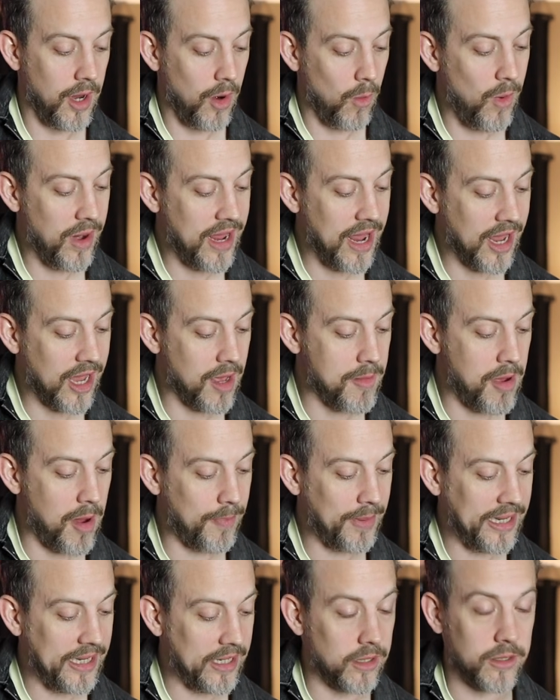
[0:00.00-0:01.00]
We can come
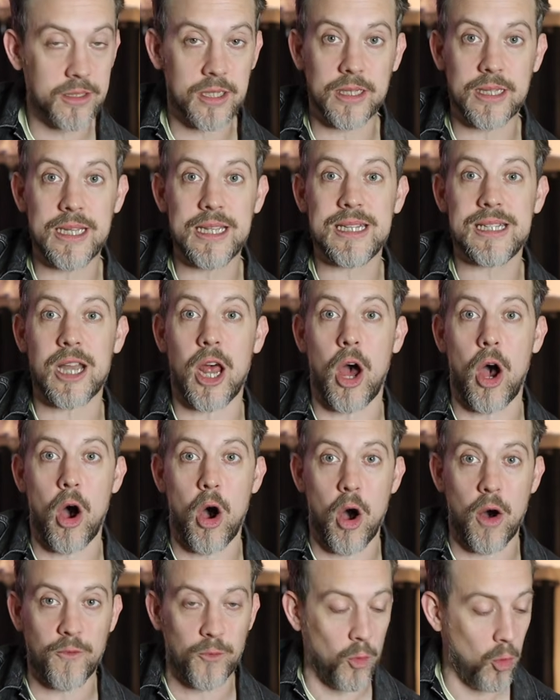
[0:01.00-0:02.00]
up here to this
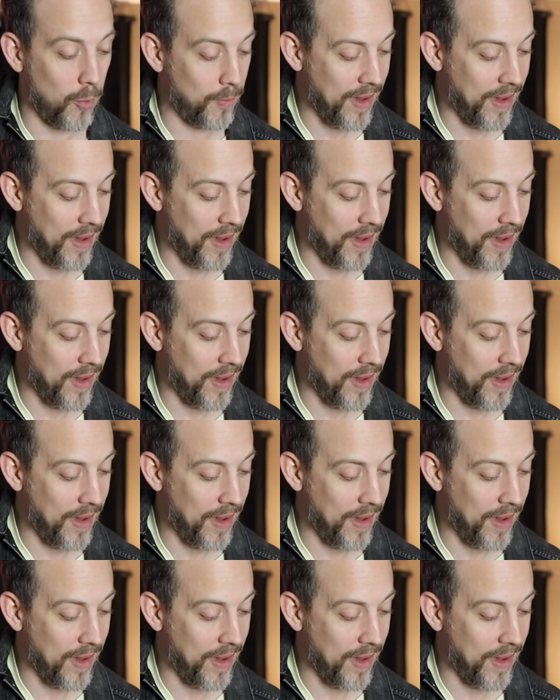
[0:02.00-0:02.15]
awful,